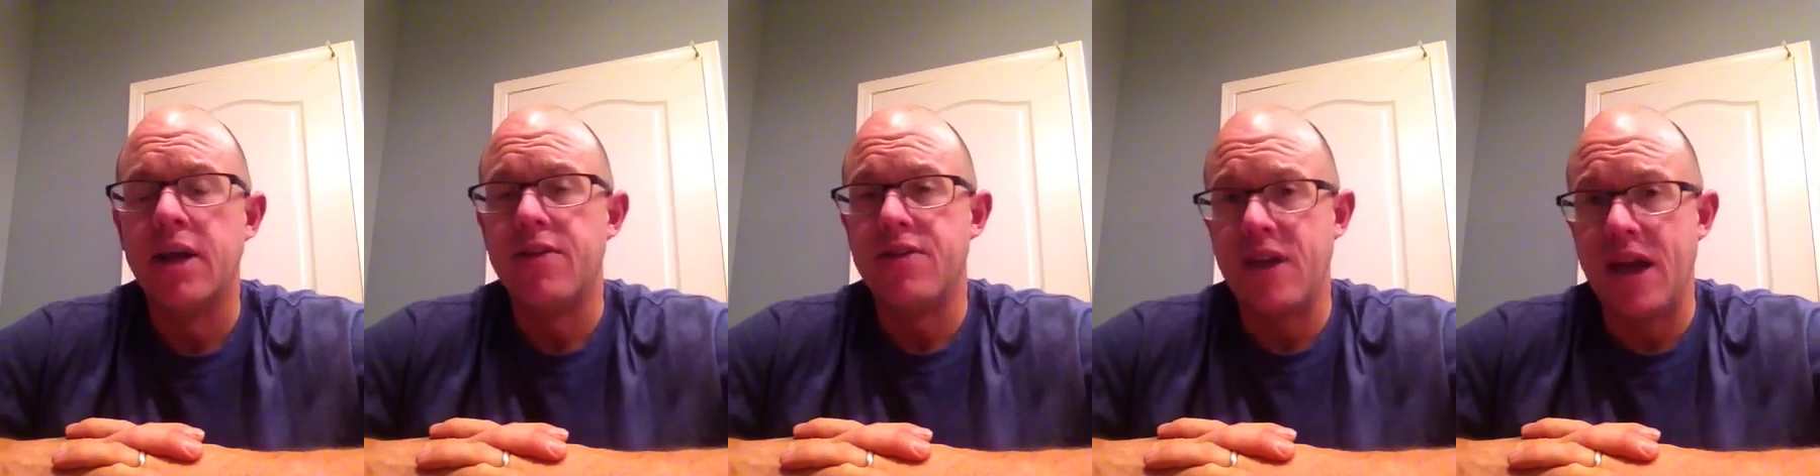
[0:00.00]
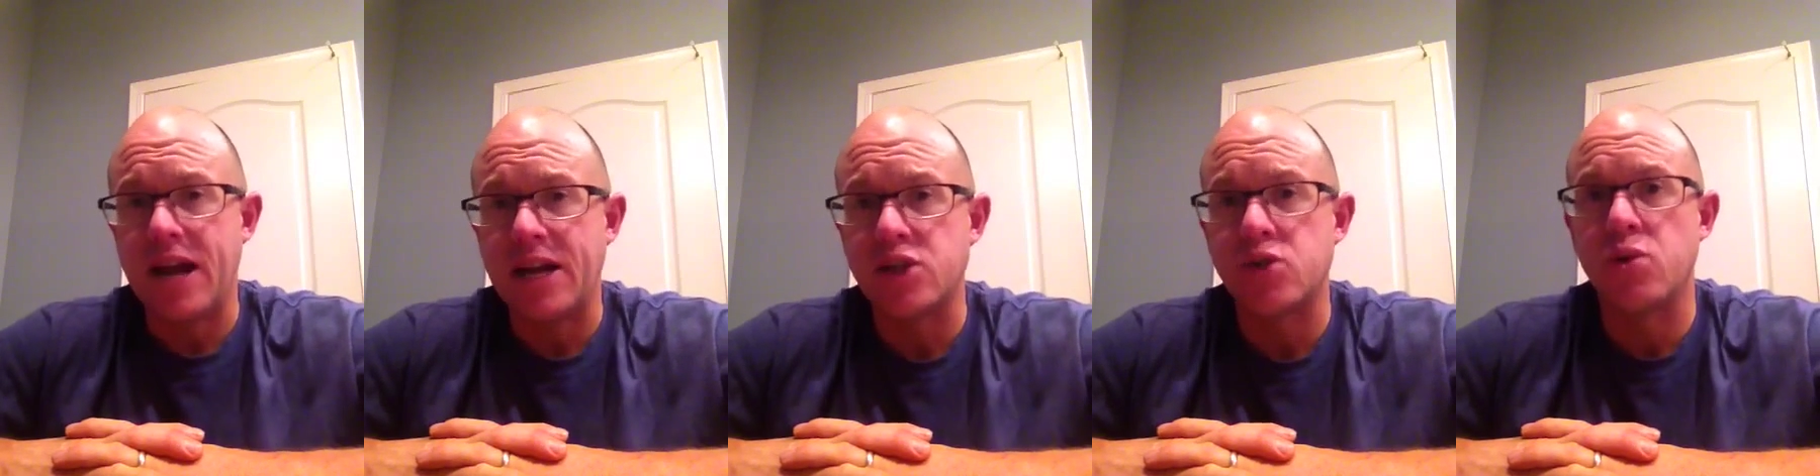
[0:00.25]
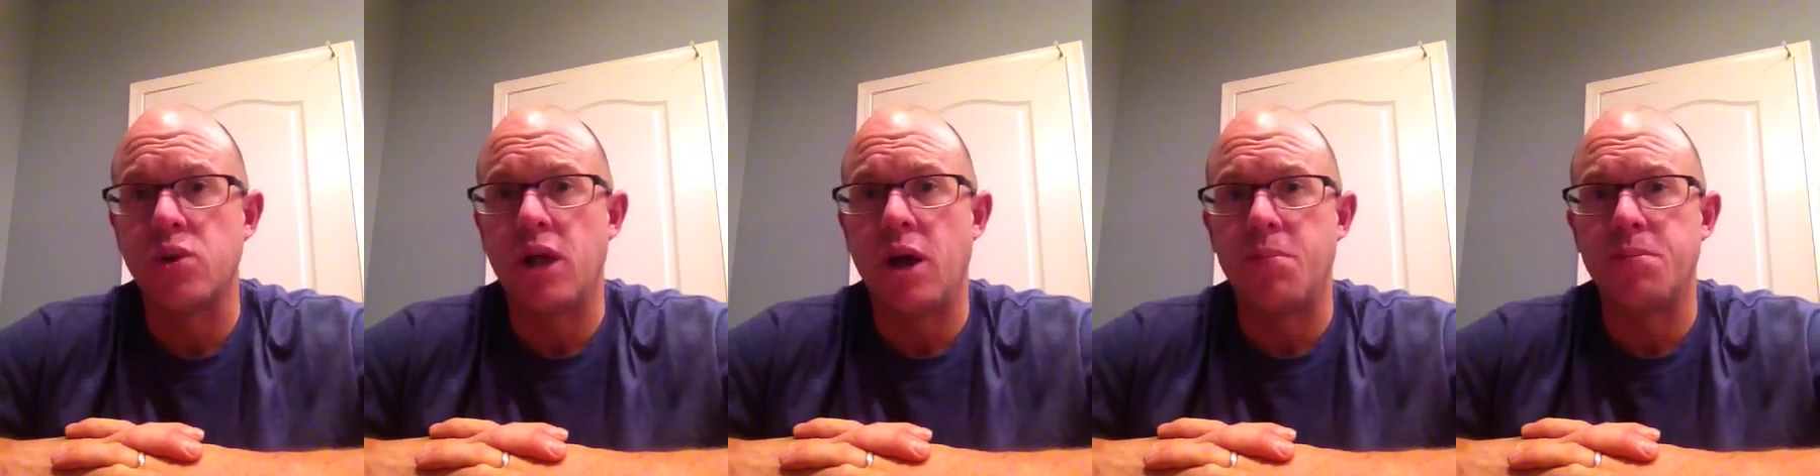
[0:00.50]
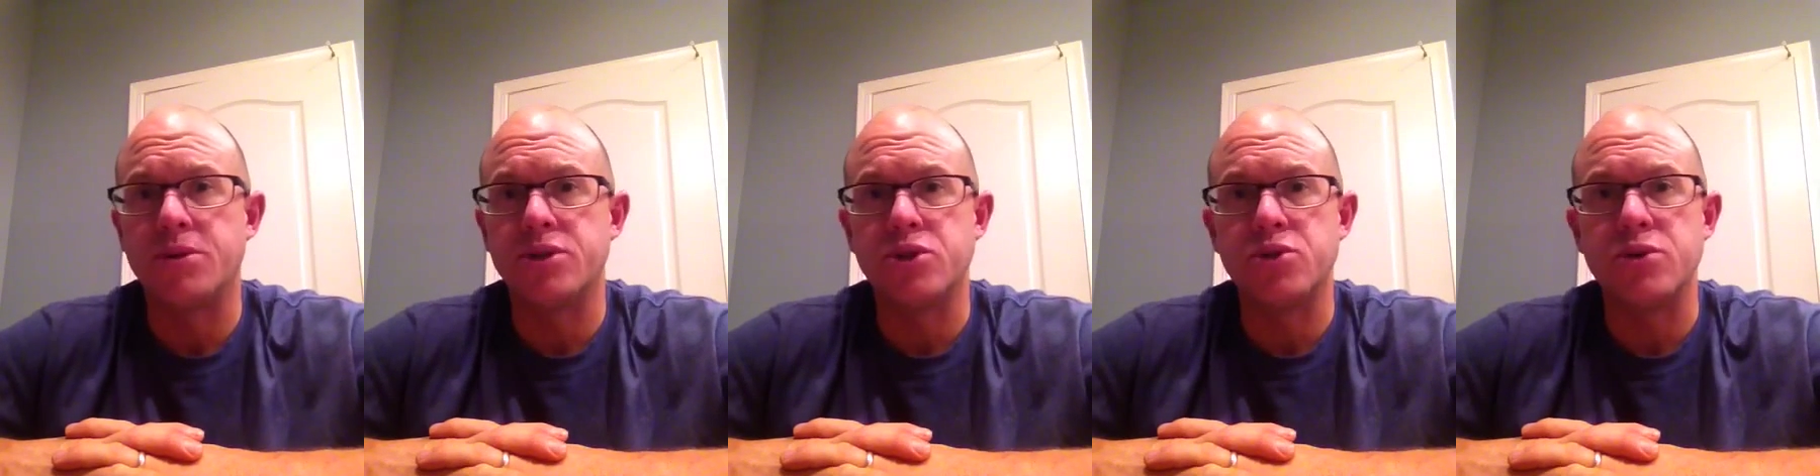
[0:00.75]
the actual
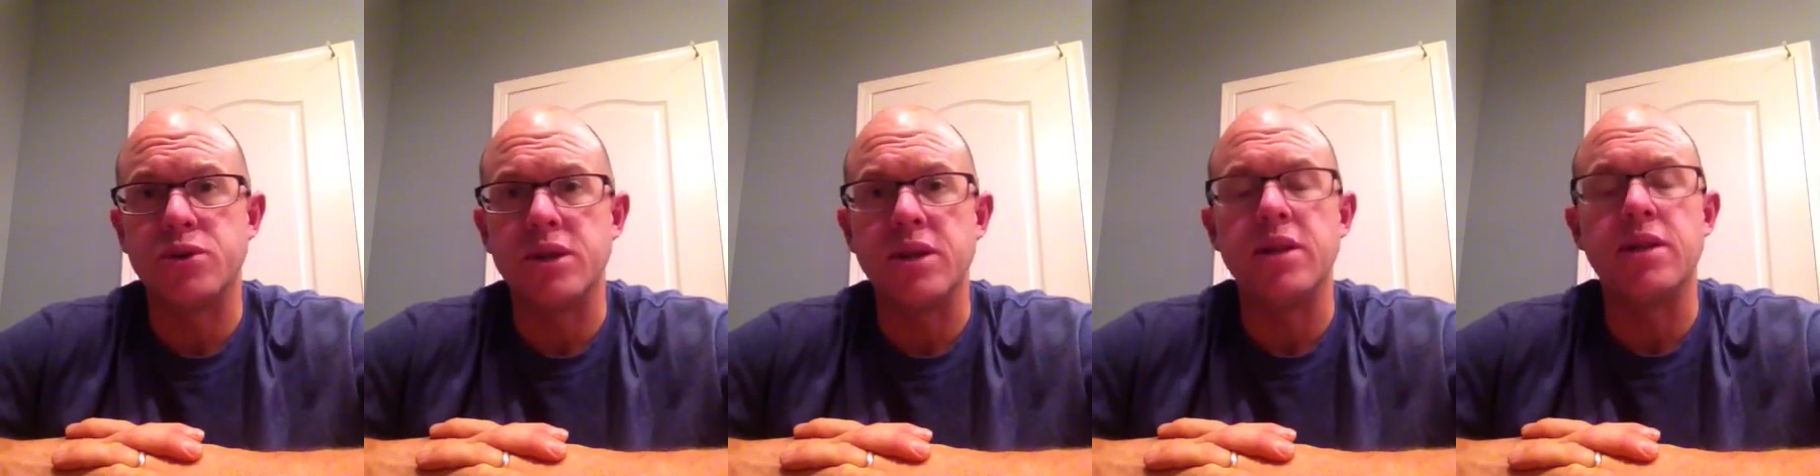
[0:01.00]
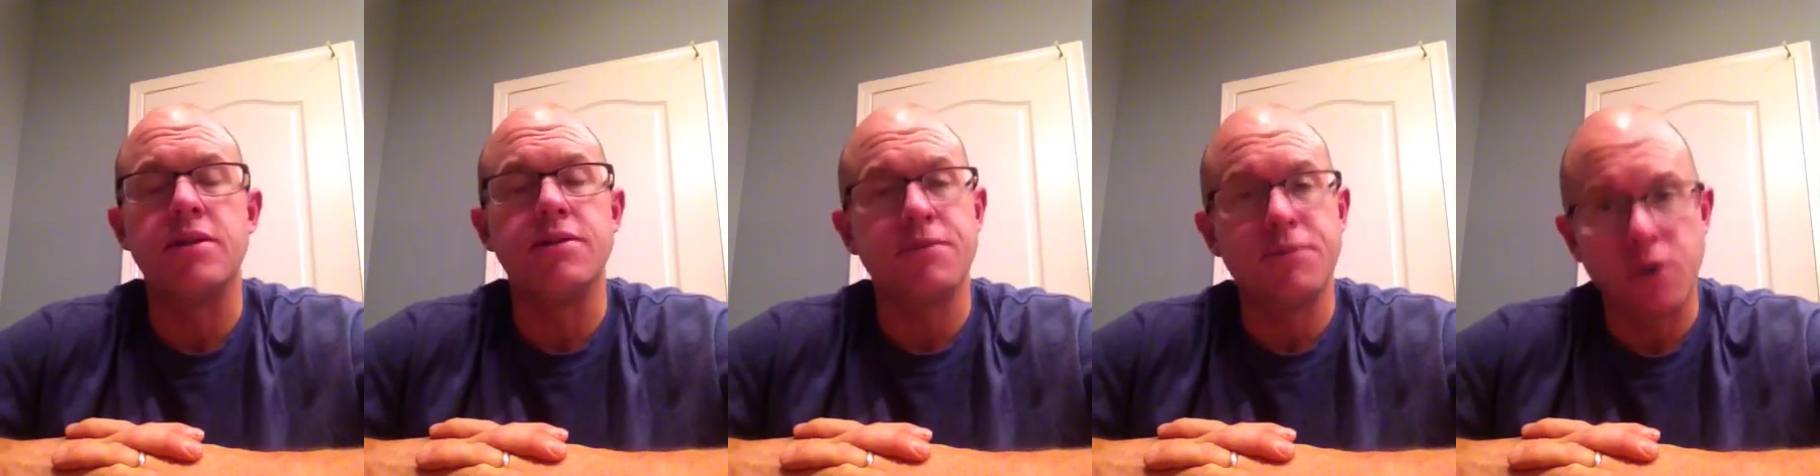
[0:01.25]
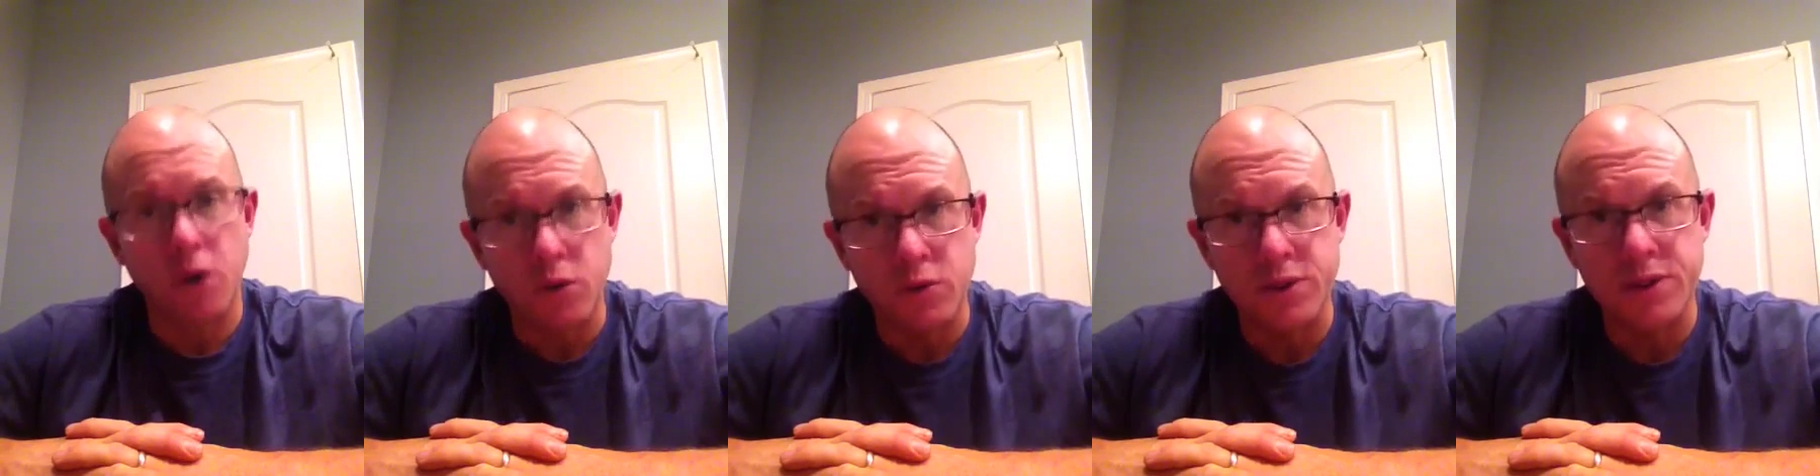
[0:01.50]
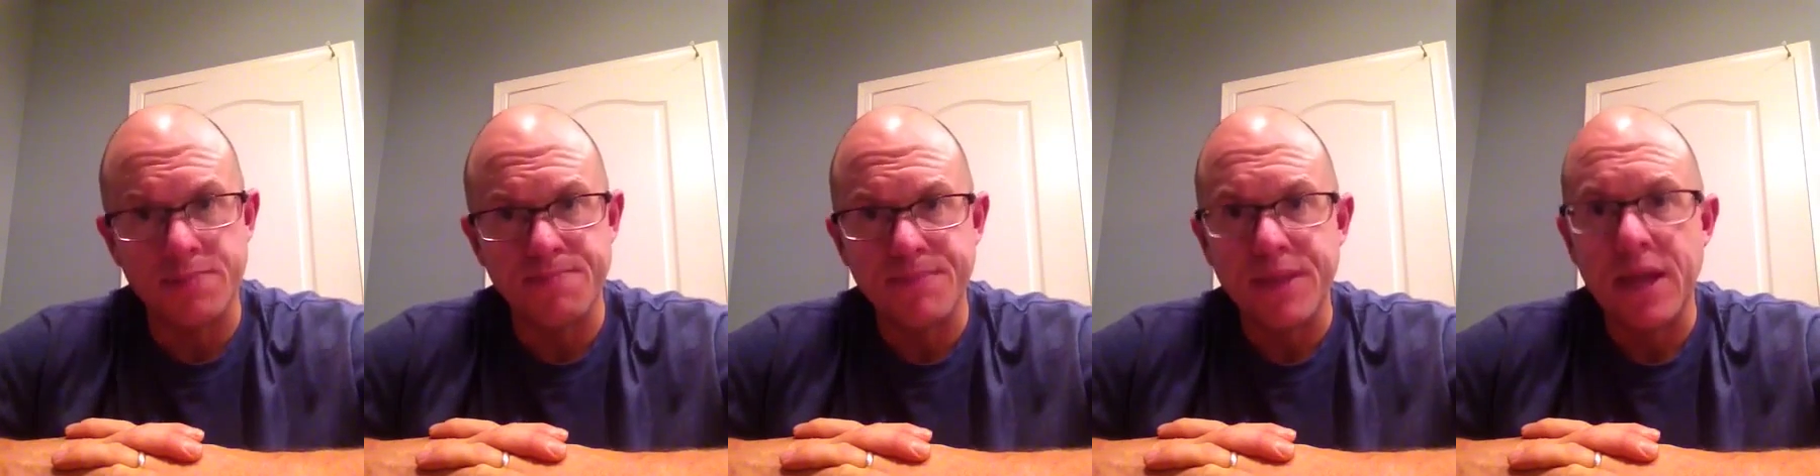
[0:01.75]
opportunity to vote.